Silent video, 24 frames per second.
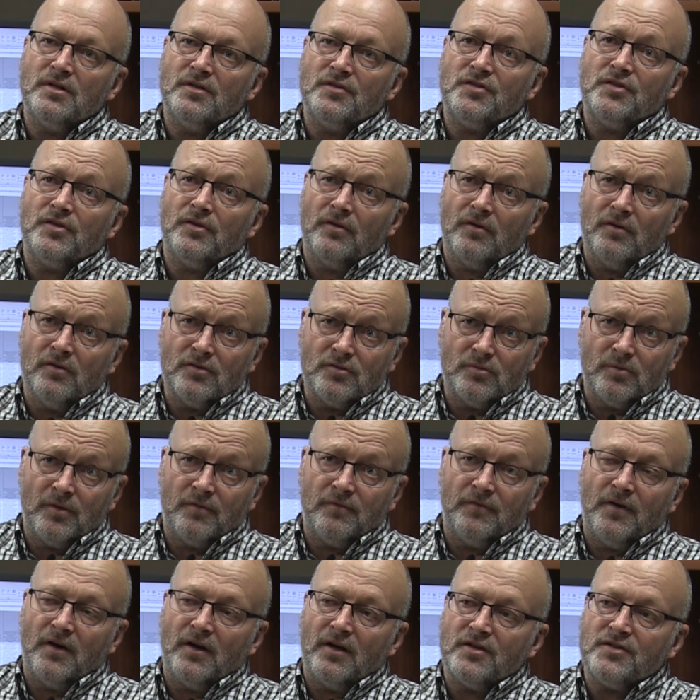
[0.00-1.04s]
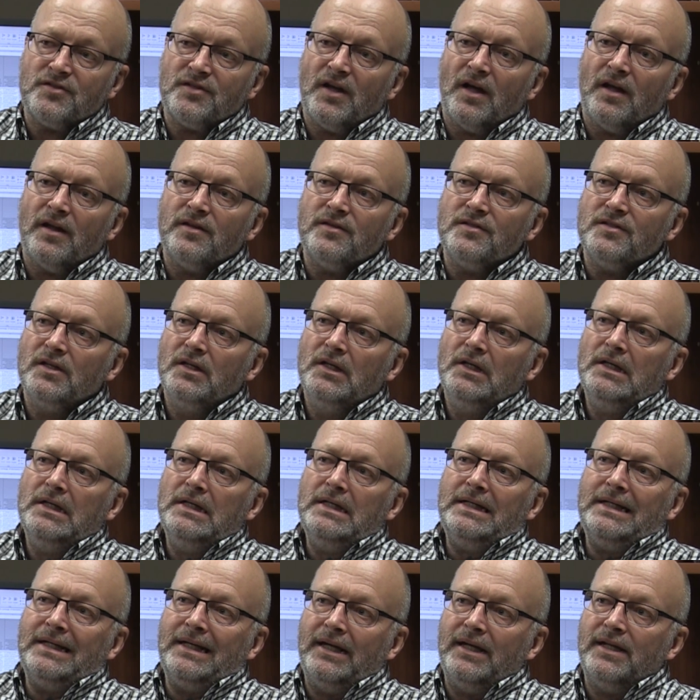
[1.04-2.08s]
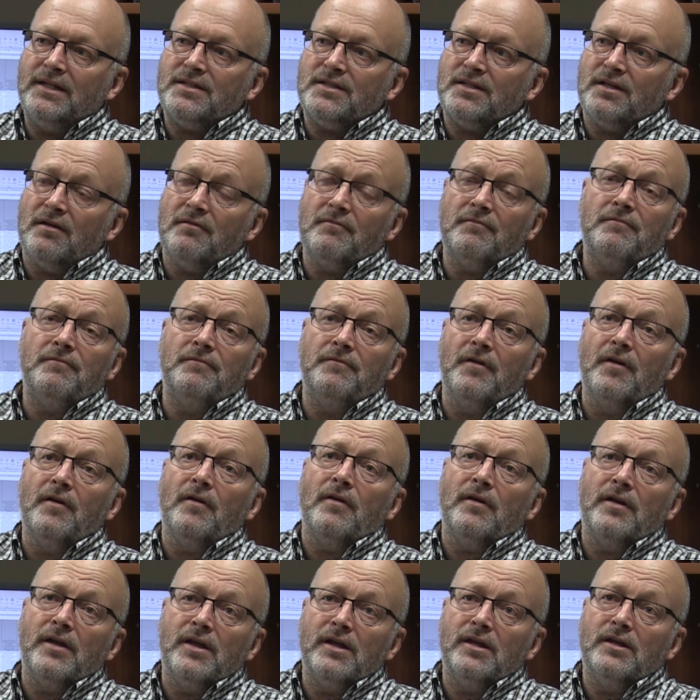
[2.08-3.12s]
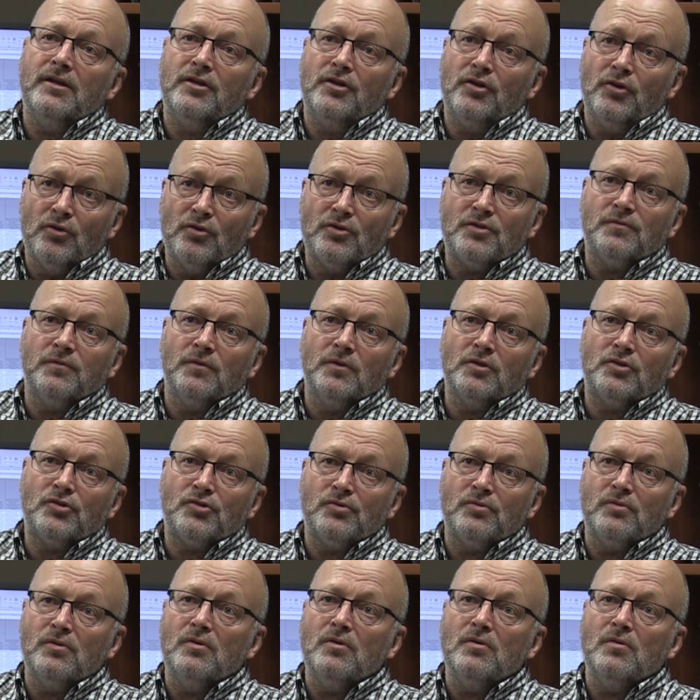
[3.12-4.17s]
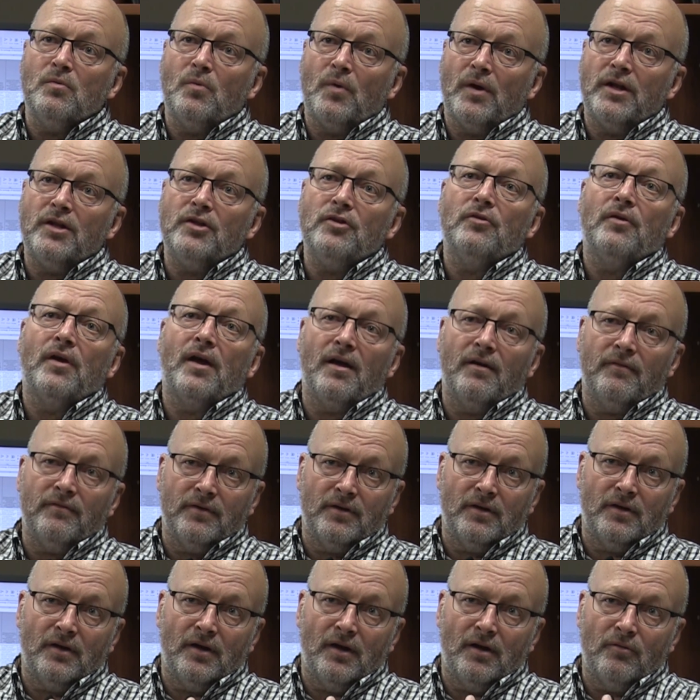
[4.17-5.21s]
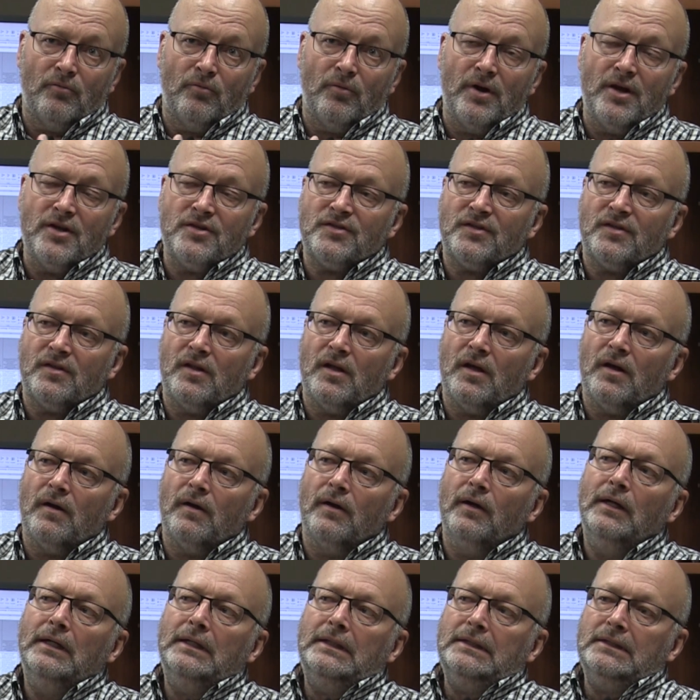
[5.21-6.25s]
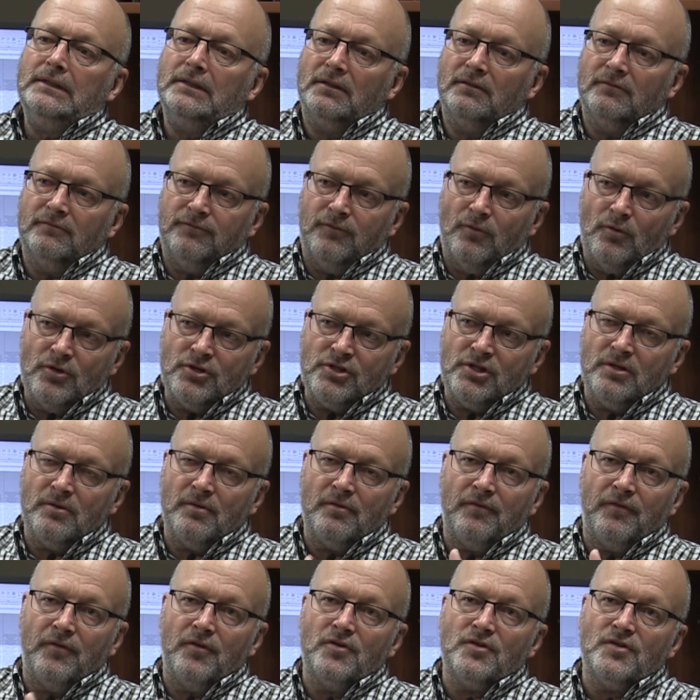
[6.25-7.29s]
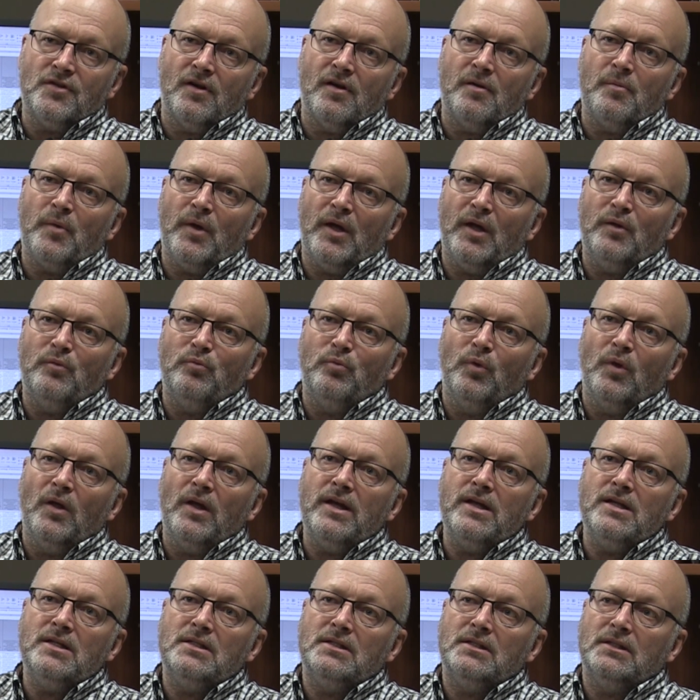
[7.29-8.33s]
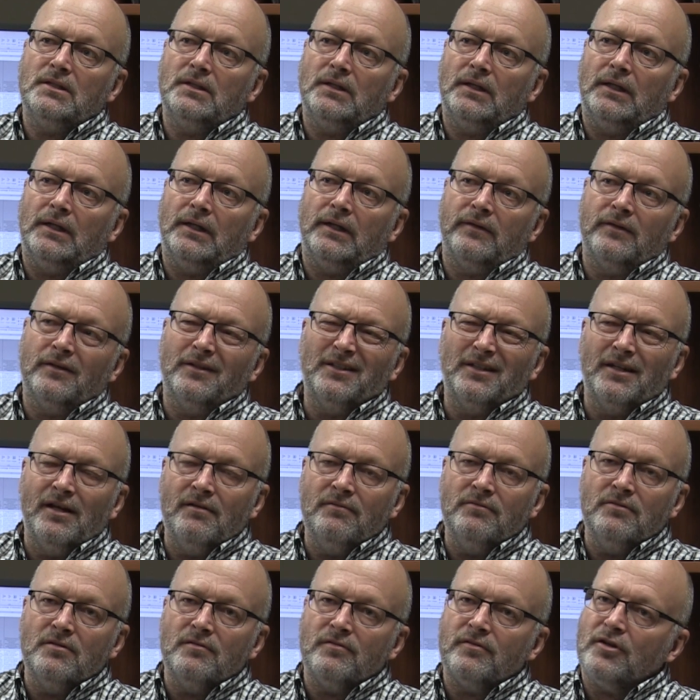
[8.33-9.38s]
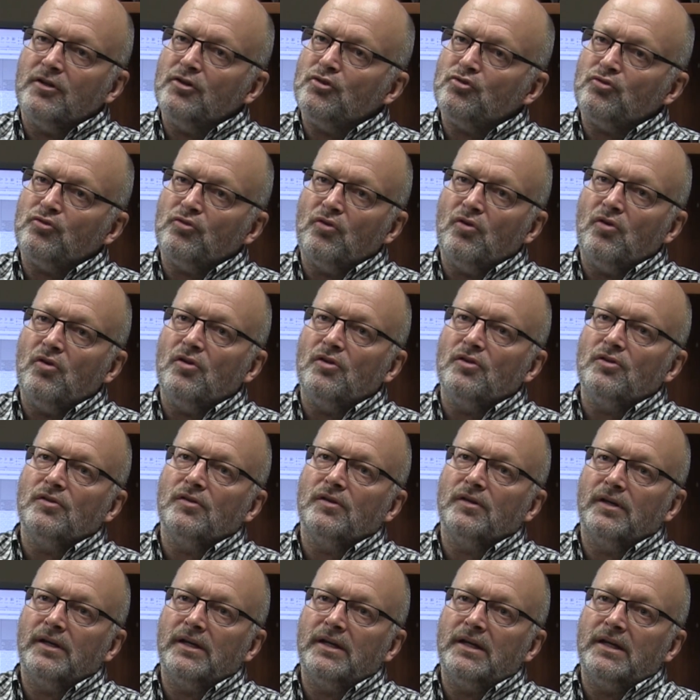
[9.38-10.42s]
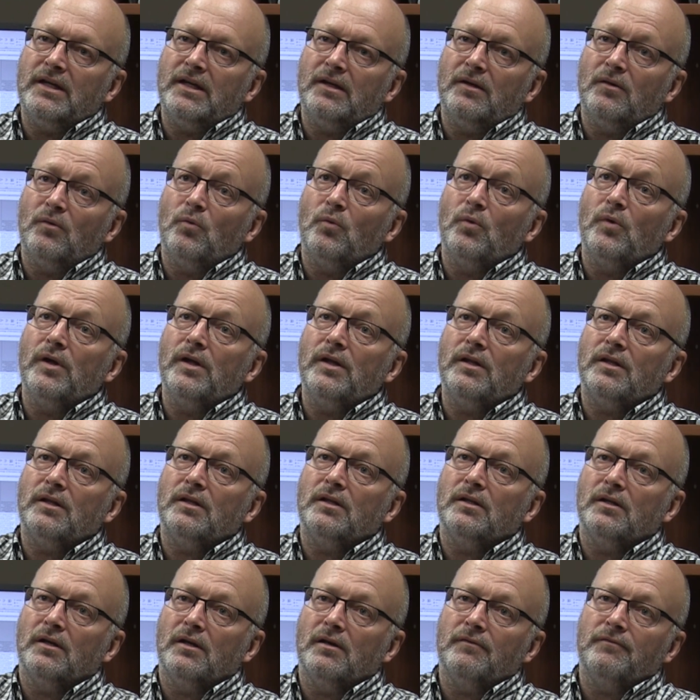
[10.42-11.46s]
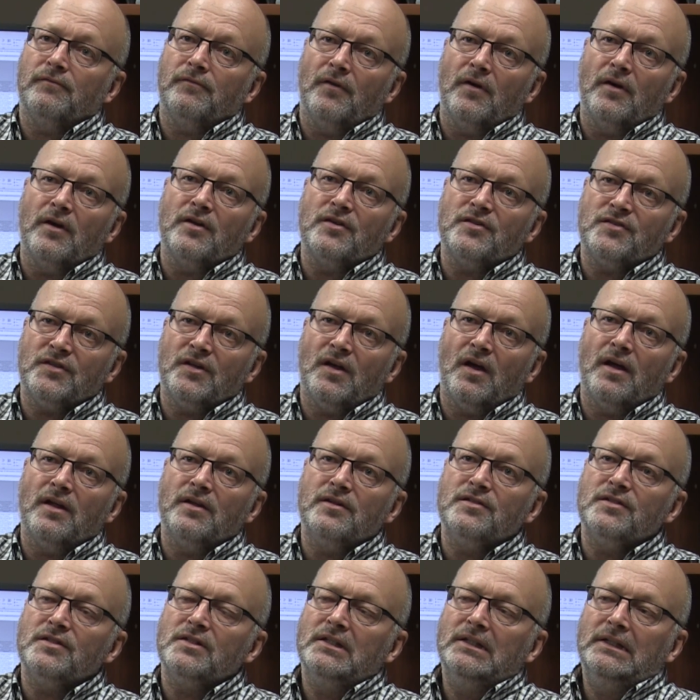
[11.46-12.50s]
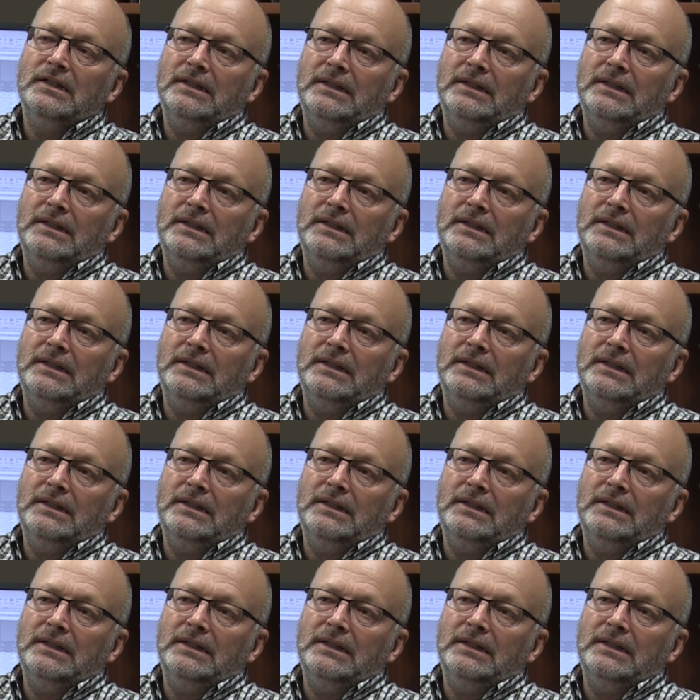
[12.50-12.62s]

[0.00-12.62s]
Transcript: in cereals with fungicides. It's a very useful tool when you have a, a risk there. Unfortunately, with Fusarium head blight, uh, the level of control with uh, fungicides